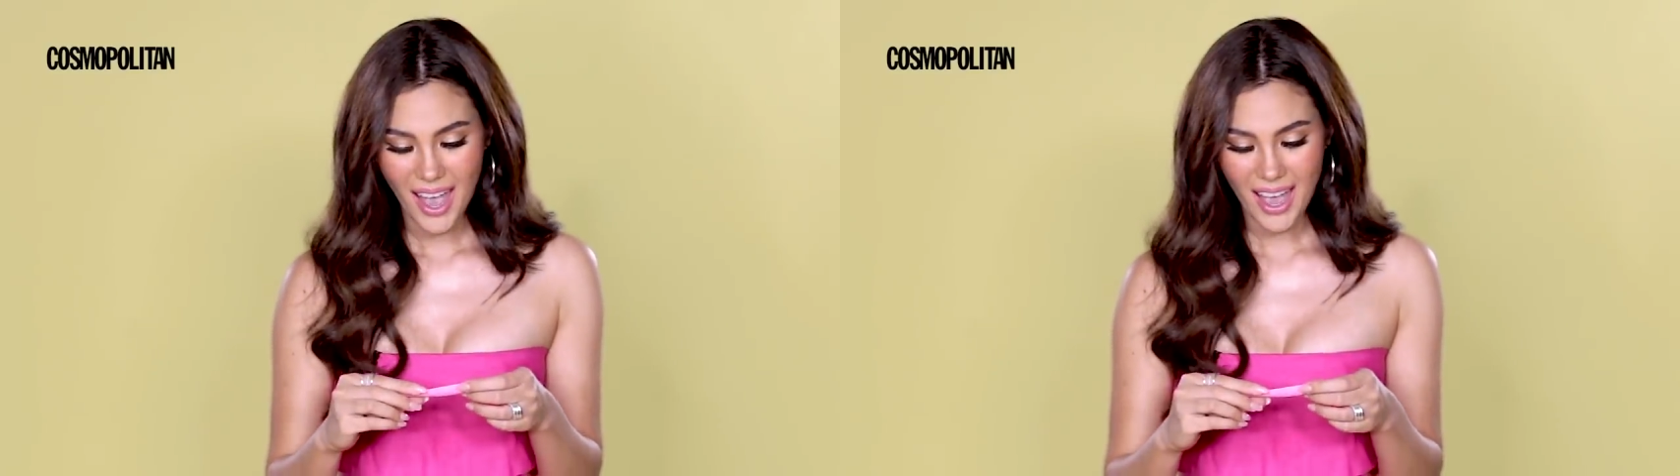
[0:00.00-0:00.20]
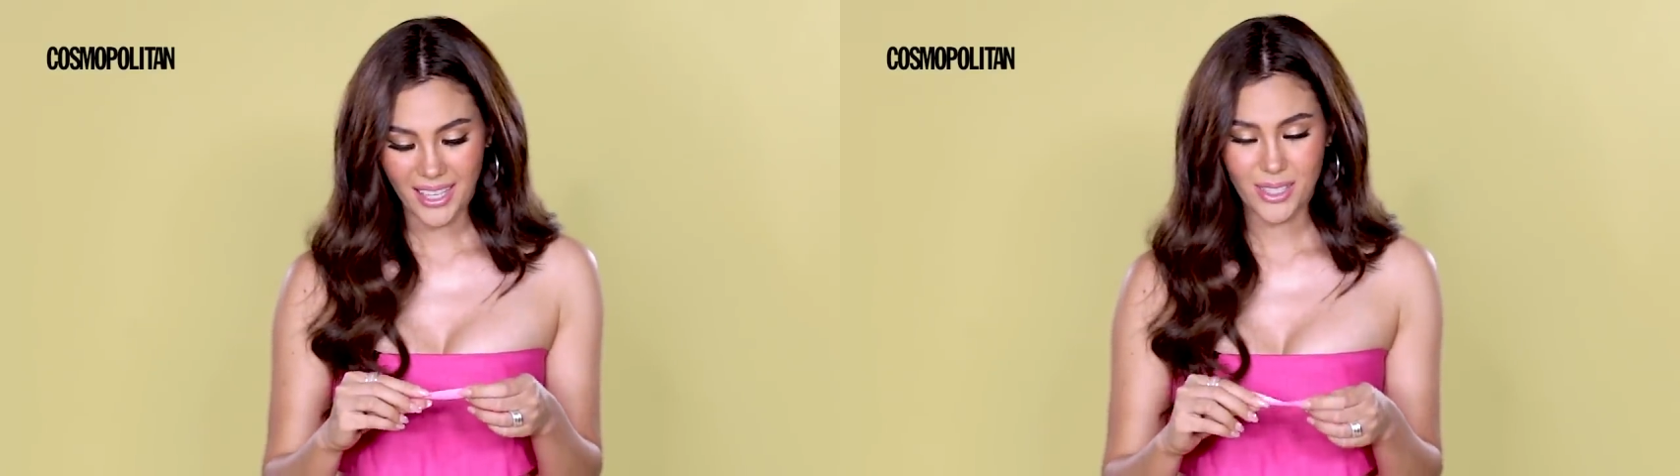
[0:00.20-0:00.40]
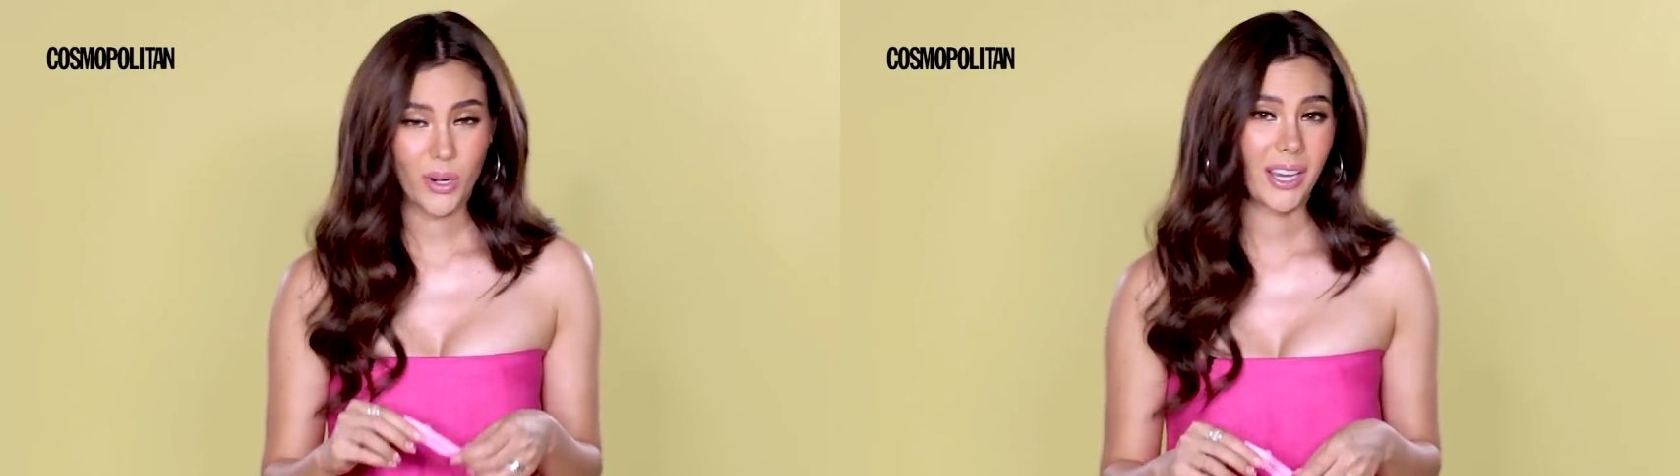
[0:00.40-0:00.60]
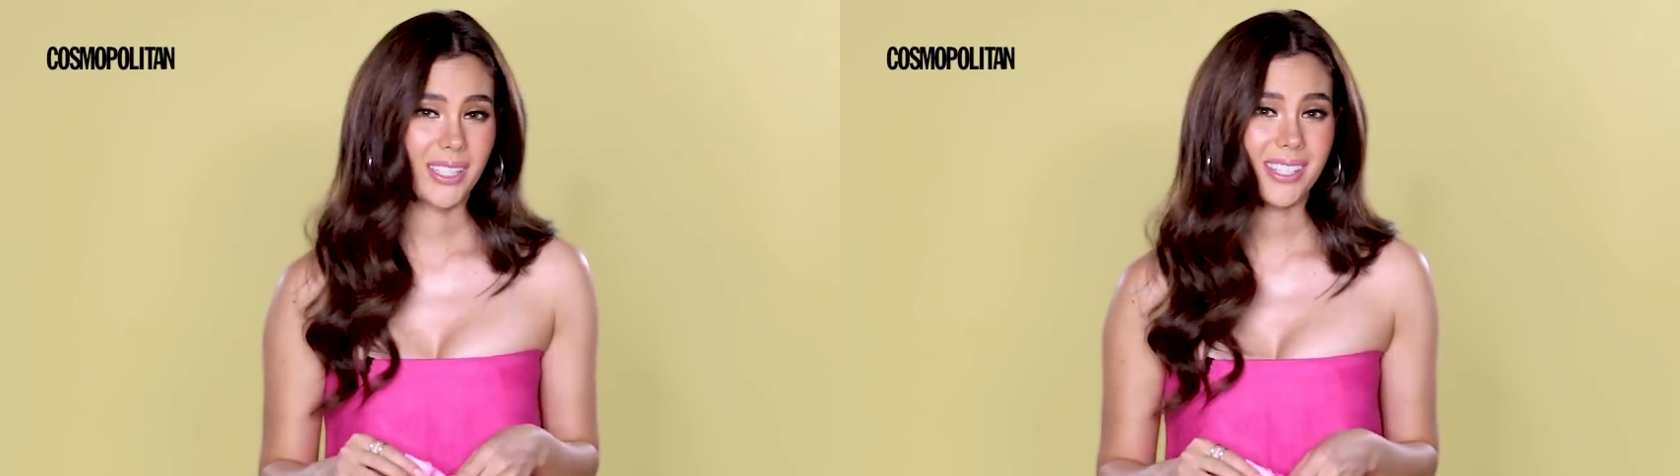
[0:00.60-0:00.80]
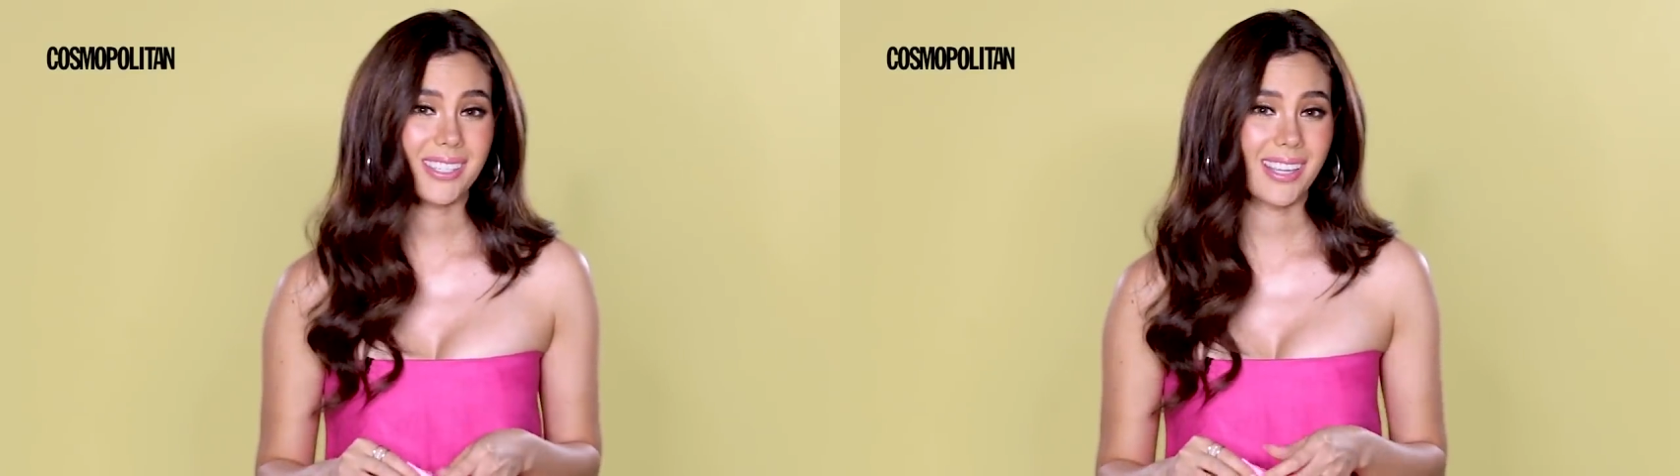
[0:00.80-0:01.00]
and I
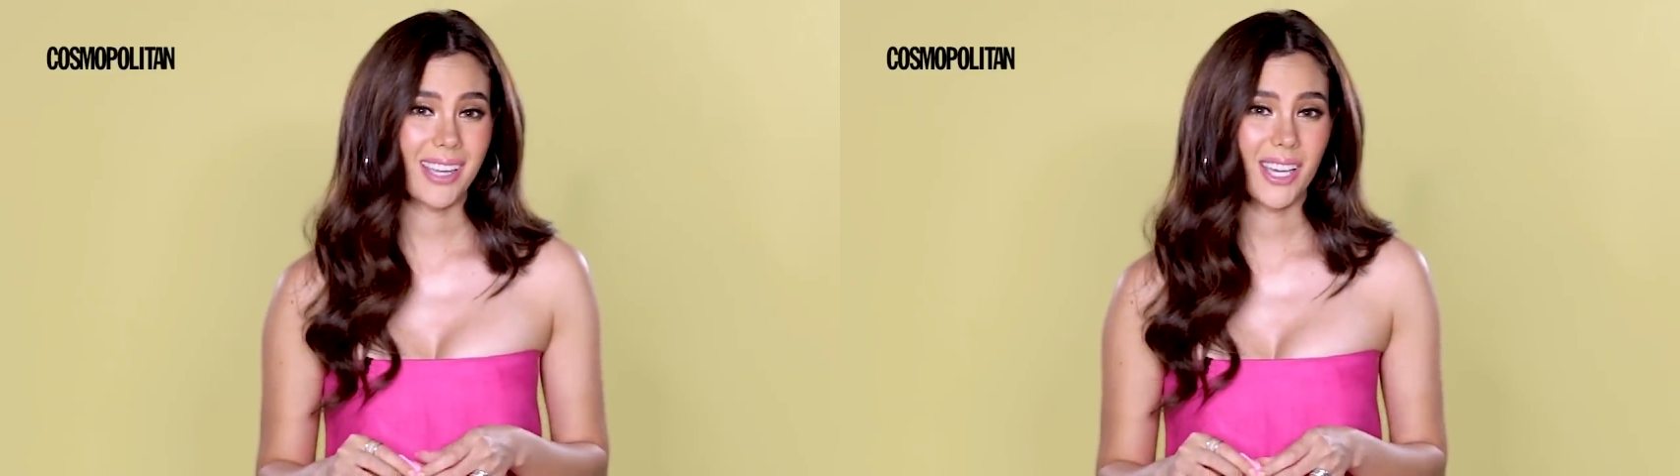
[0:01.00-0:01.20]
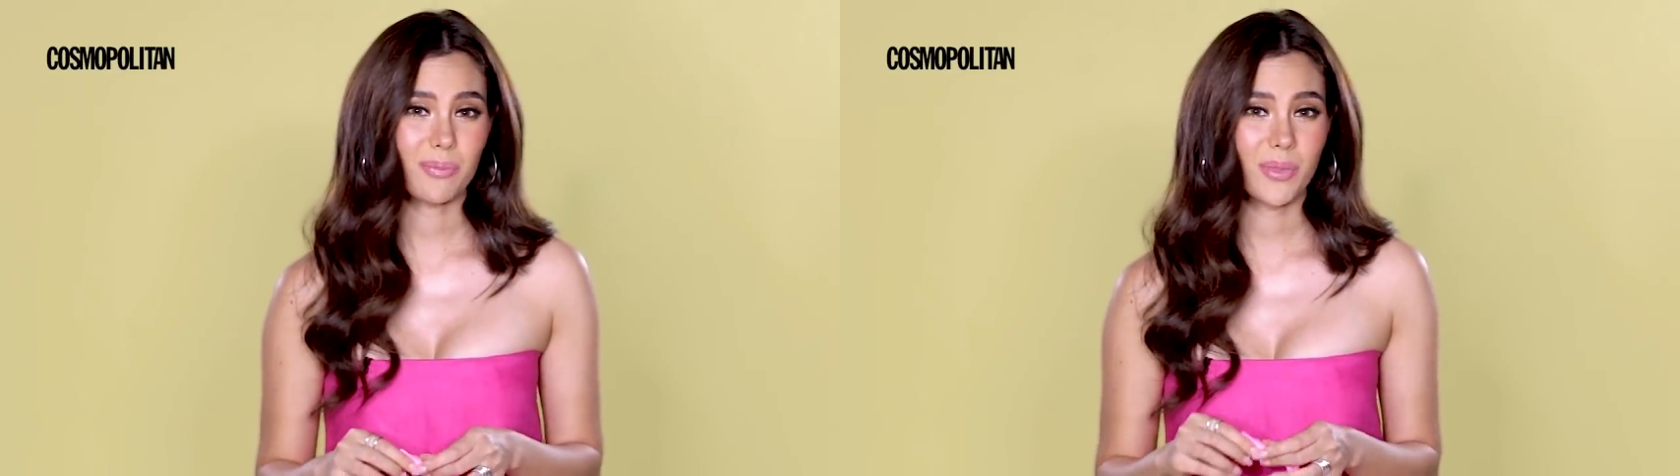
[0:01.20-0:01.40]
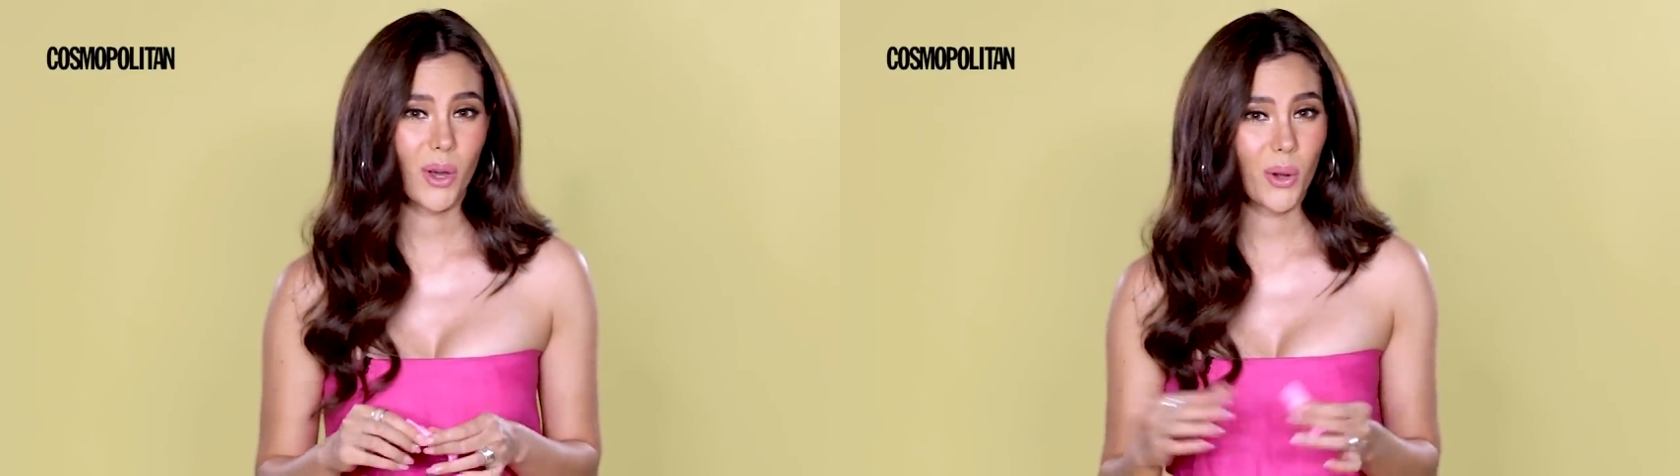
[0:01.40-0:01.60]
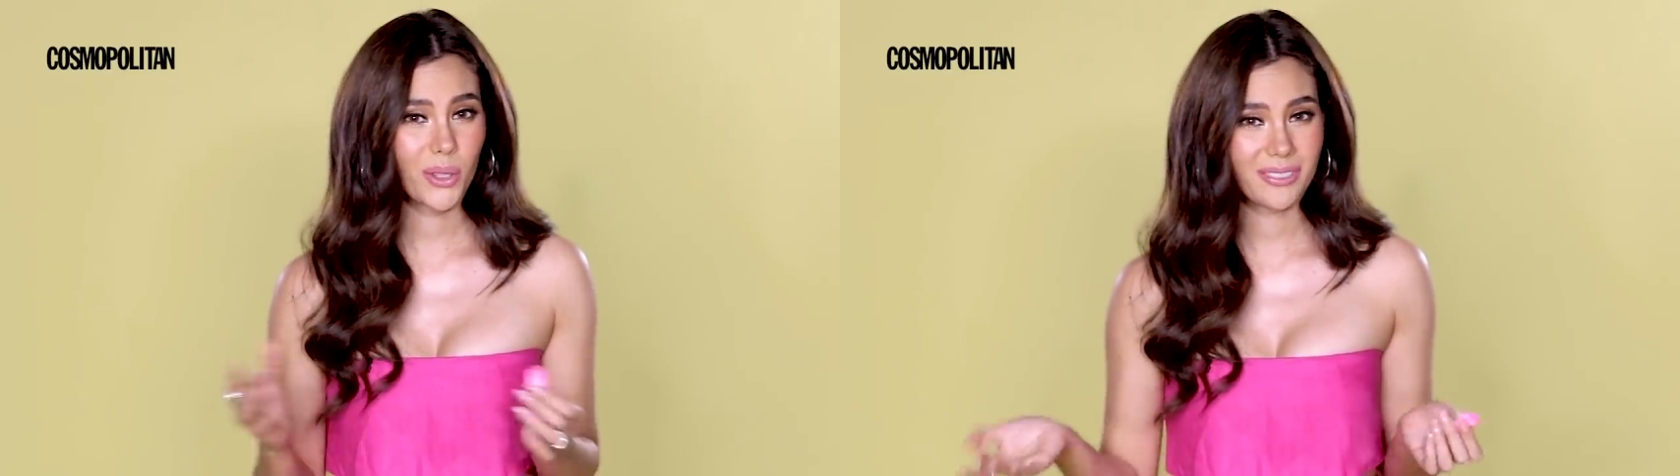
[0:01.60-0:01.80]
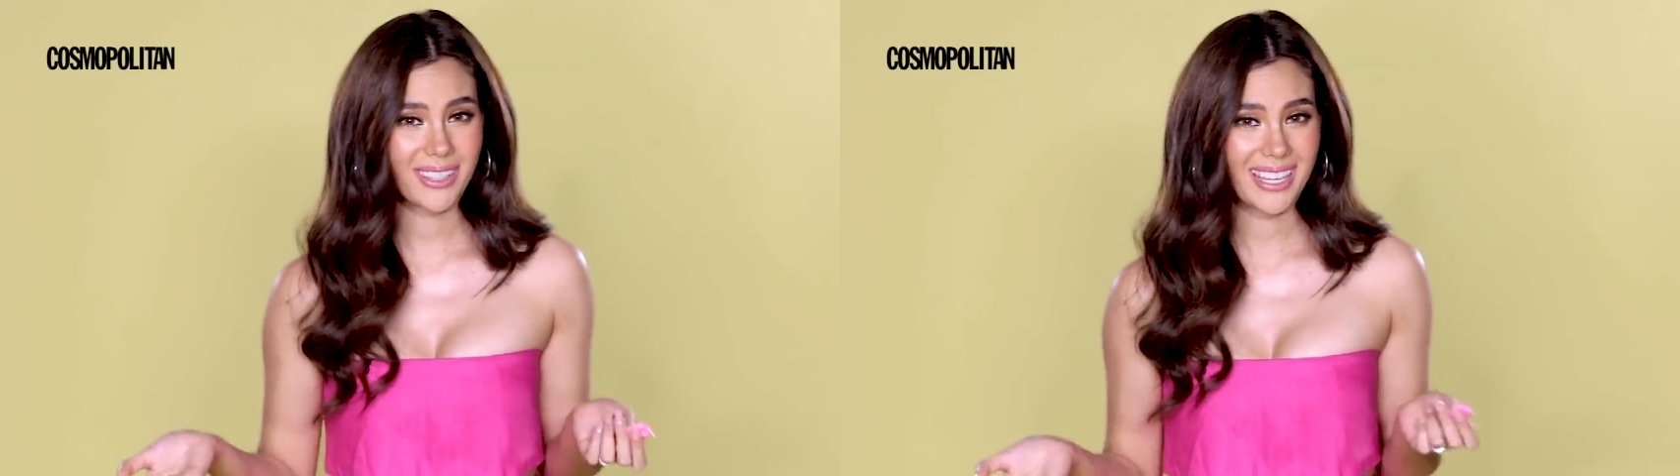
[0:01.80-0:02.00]
tried to stay up the
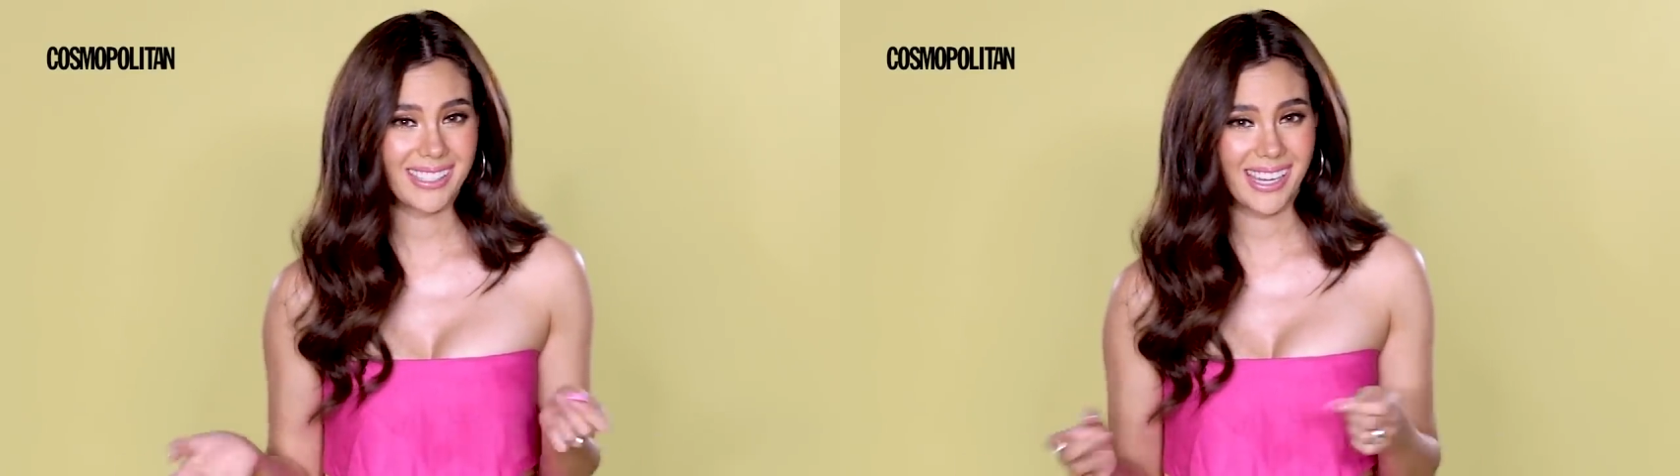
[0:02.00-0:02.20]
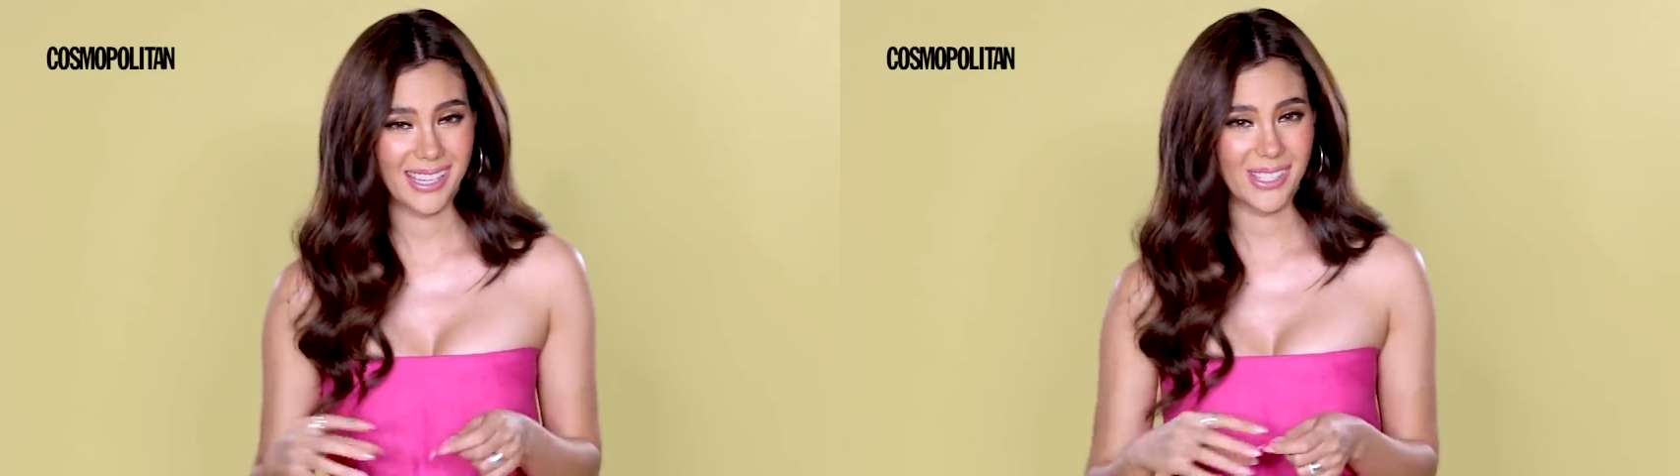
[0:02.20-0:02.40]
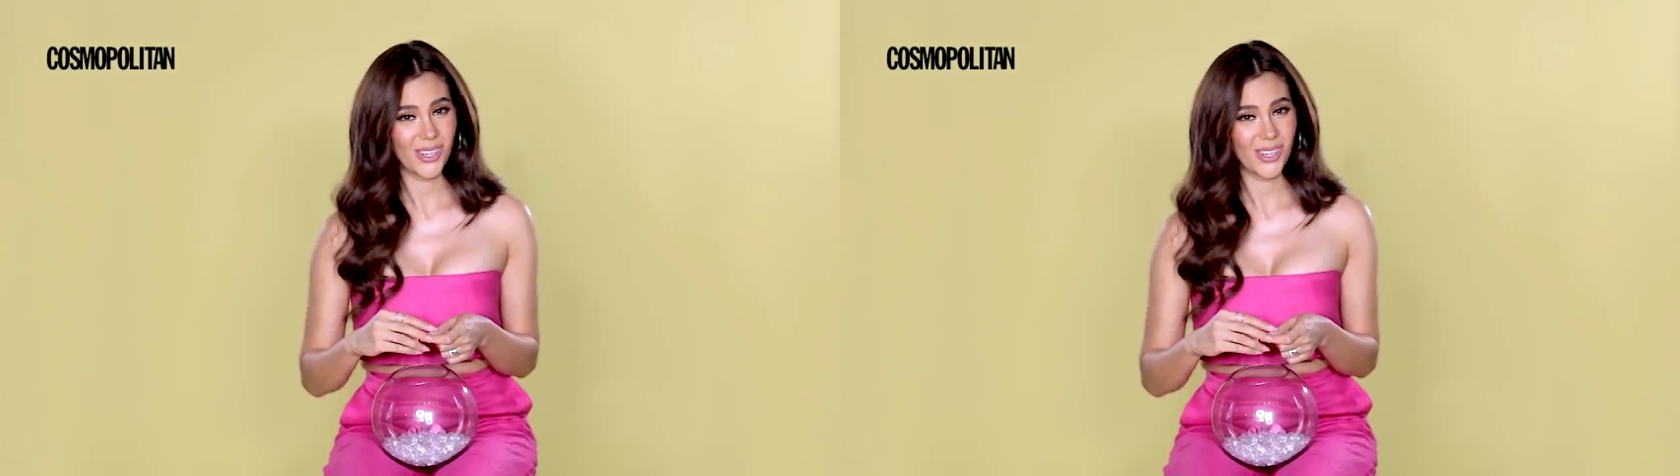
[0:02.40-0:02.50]
whole of that day,